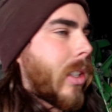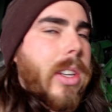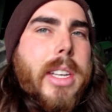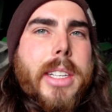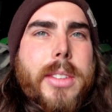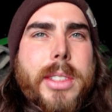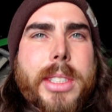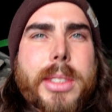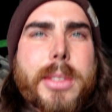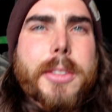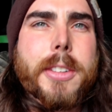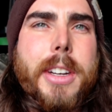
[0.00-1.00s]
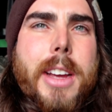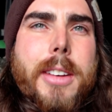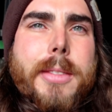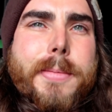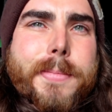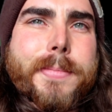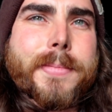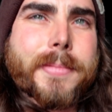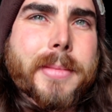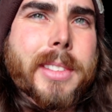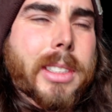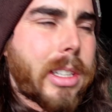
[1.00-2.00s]
all I can really do for now,
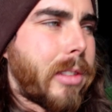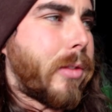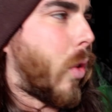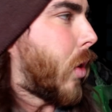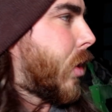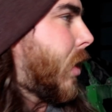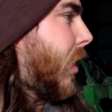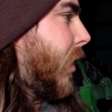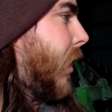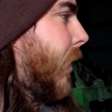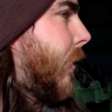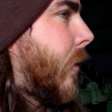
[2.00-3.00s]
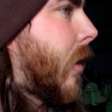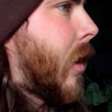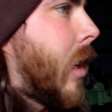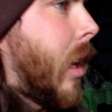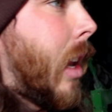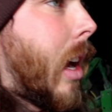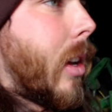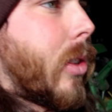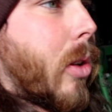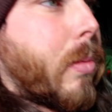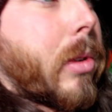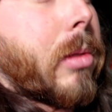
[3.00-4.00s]
unfortunately. I was
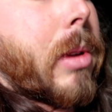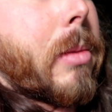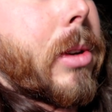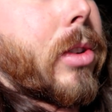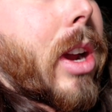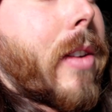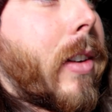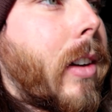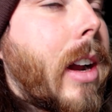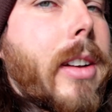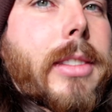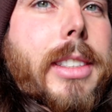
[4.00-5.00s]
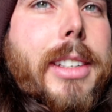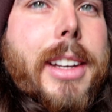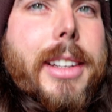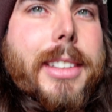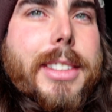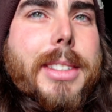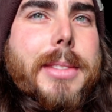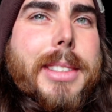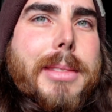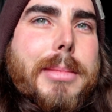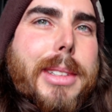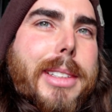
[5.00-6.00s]
hoping to maybe drive it around tonight or
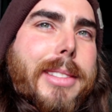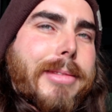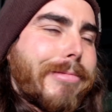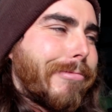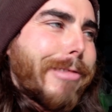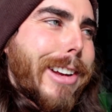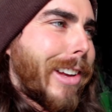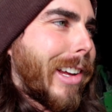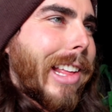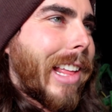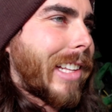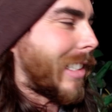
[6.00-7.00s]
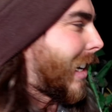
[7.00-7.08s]
something, but that's